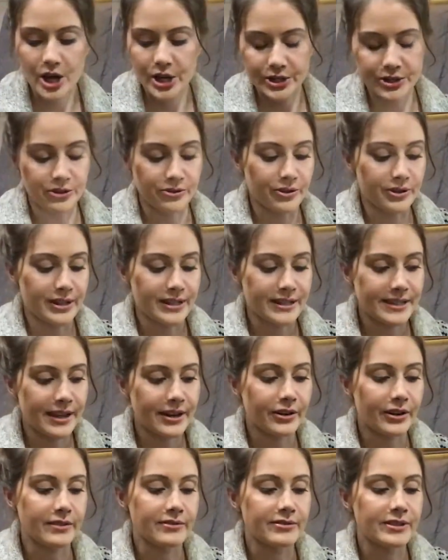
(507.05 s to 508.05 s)
So for the
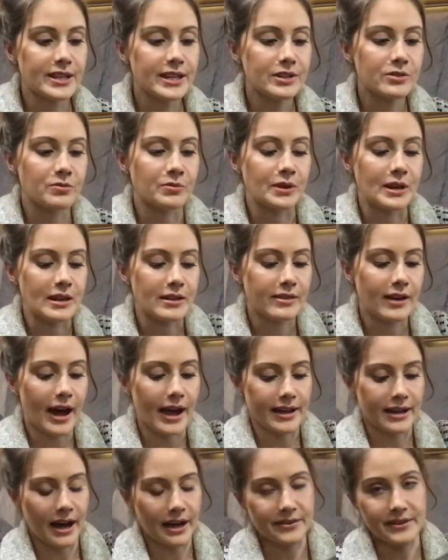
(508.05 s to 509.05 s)
center of this wreath,
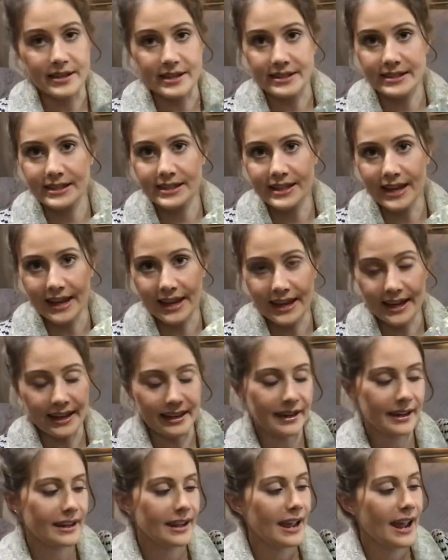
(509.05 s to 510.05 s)
I got this
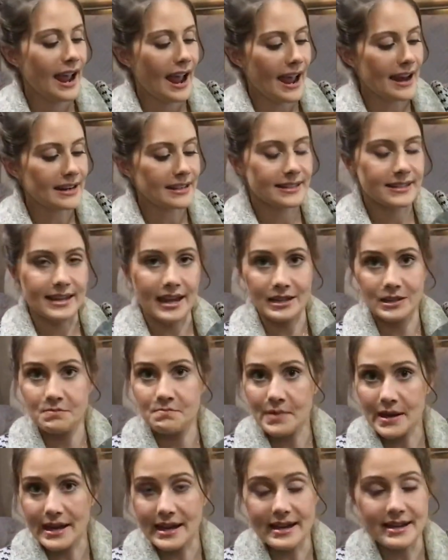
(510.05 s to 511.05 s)
tin and it says
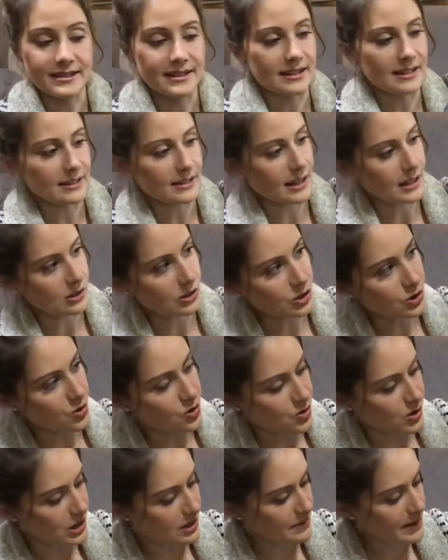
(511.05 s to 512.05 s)
peace, and it's like a little
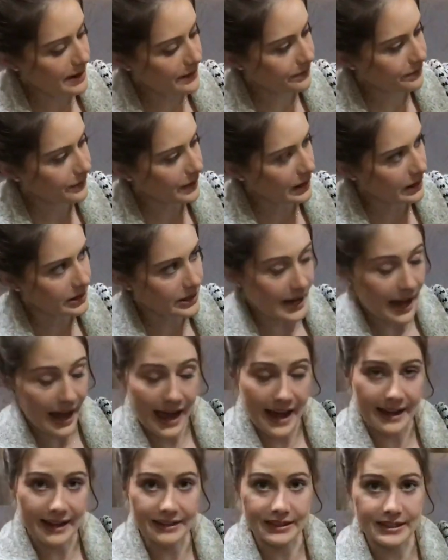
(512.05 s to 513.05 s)
ornament to
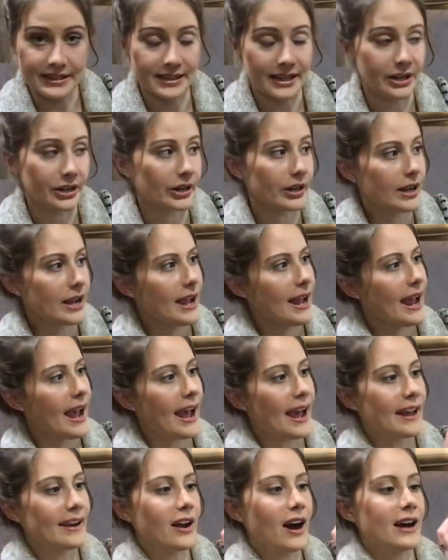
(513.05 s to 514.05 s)
hang in the center,
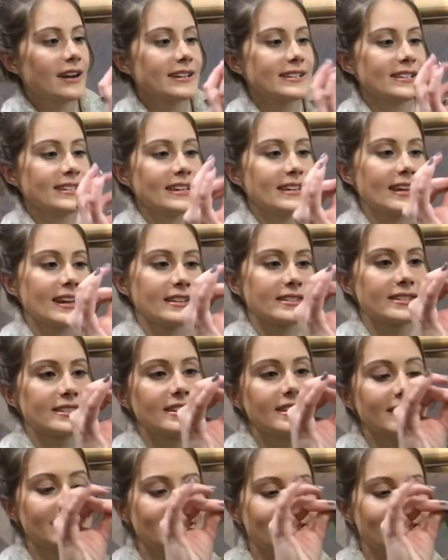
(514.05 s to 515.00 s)
and honestly that's